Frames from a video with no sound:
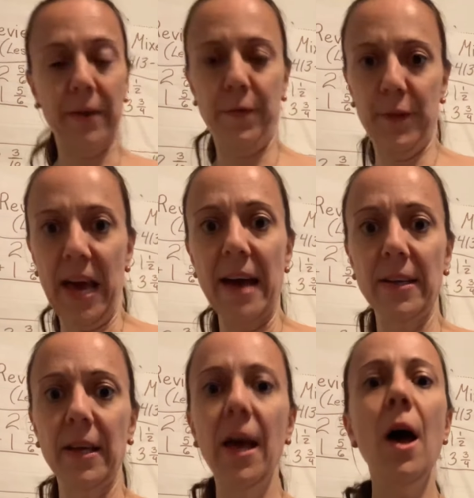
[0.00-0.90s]
for that.
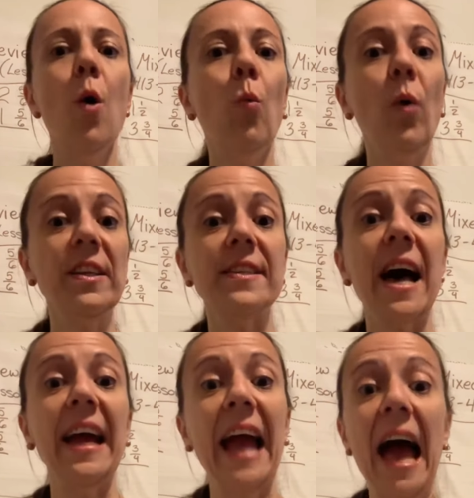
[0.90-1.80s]
Once
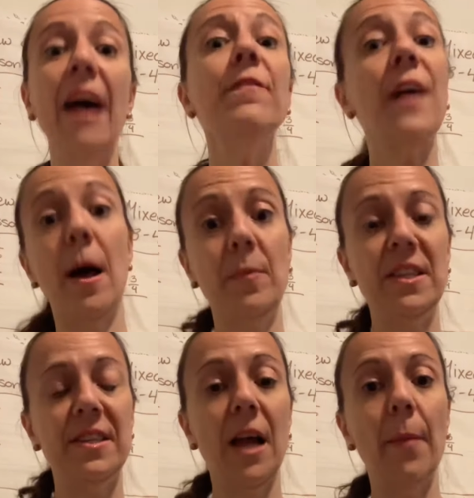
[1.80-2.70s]
I have common
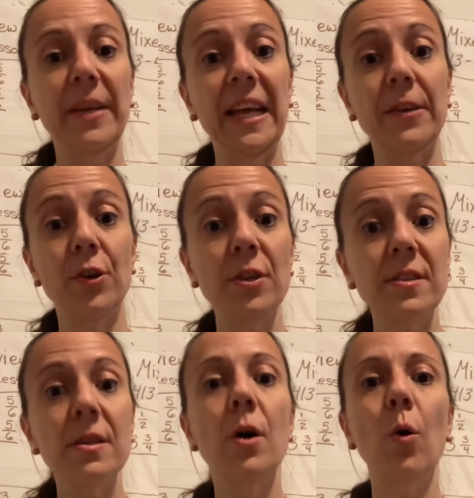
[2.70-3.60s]

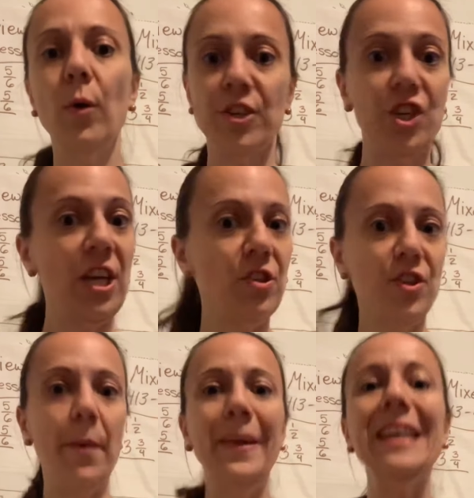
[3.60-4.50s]
denominators, or change
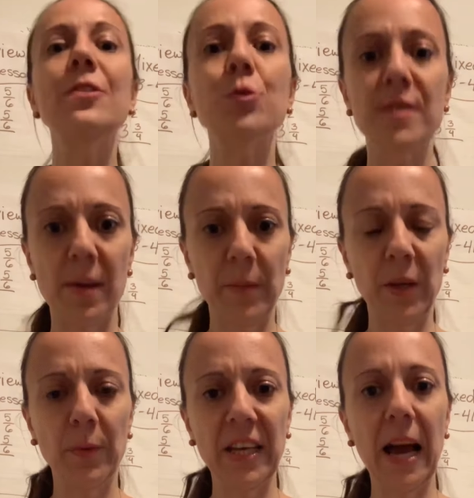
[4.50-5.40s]
them into something
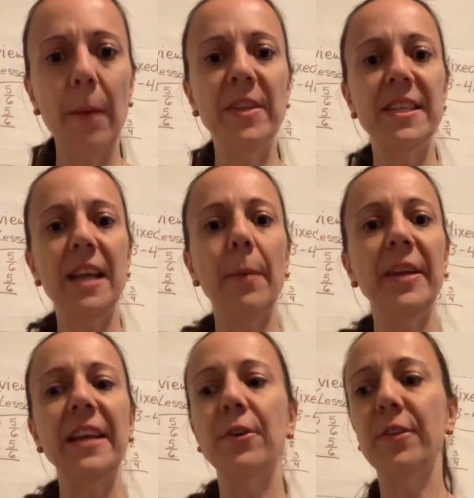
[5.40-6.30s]
with a common
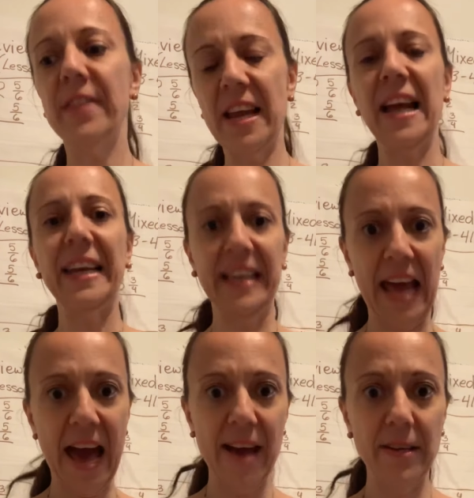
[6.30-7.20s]
denominator, then I can
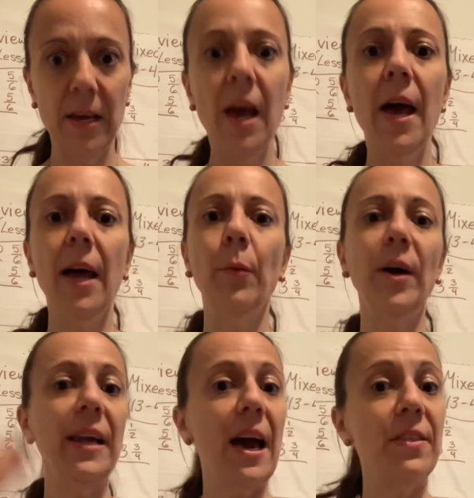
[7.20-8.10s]
add. And I
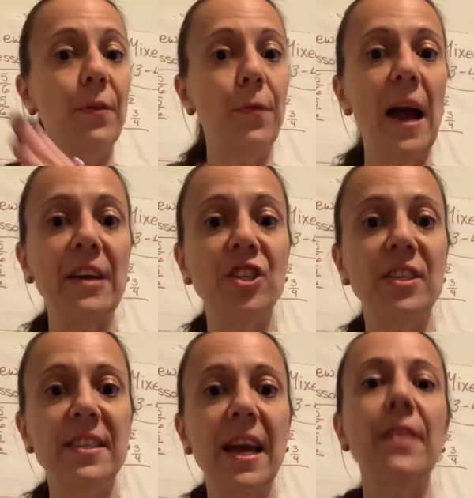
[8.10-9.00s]
want to add the
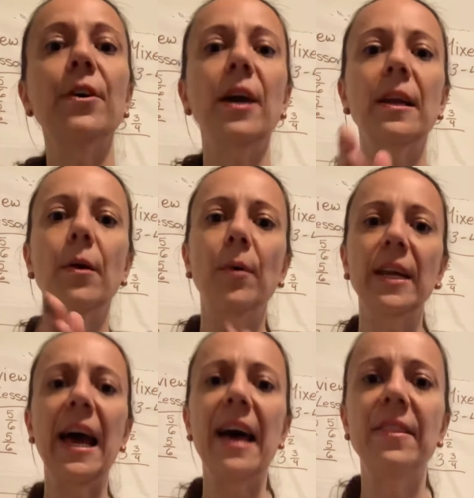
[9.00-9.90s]
fractions together, and I want
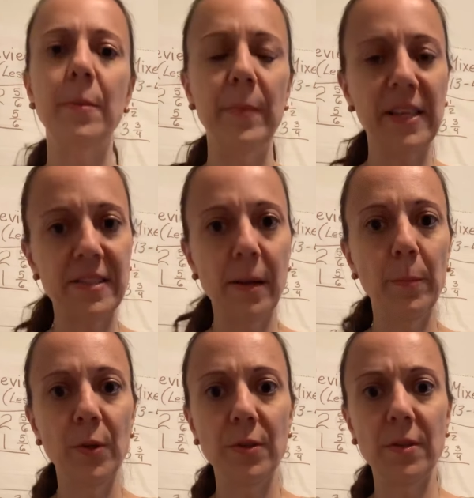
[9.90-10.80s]
to add the mixed
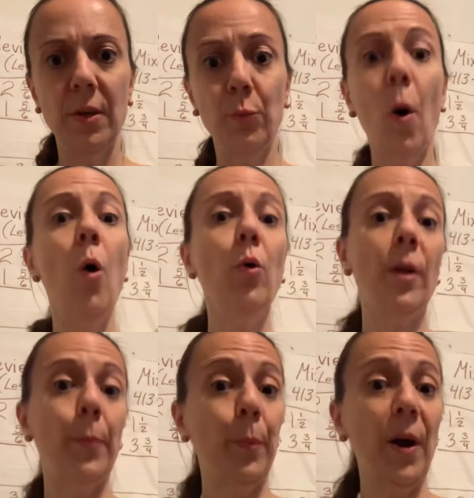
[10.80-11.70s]
numbers, the whole
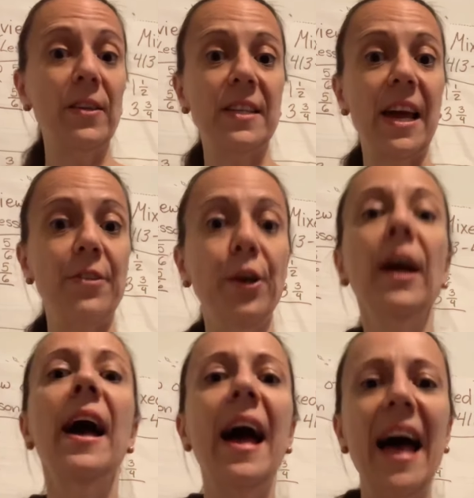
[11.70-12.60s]
number part together,
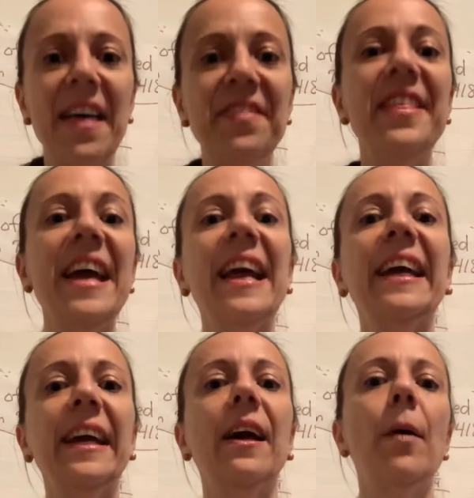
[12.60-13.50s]
and then I
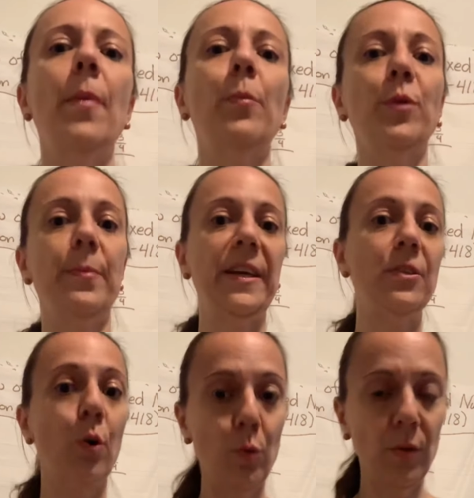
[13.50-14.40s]
can come up with my
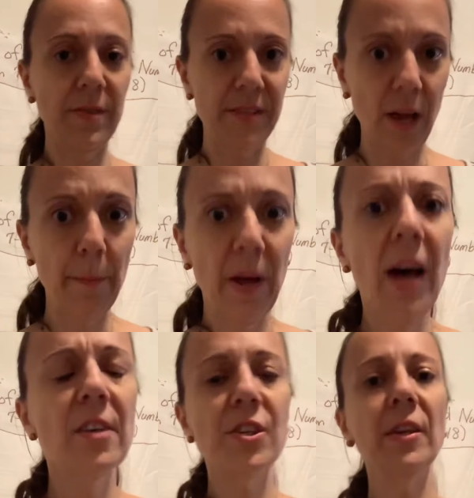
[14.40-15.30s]
total sum.
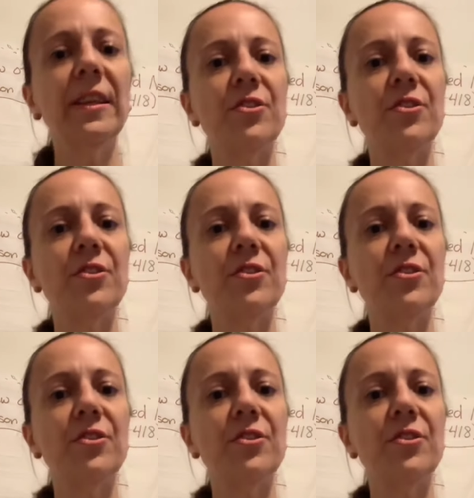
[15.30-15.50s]
So let's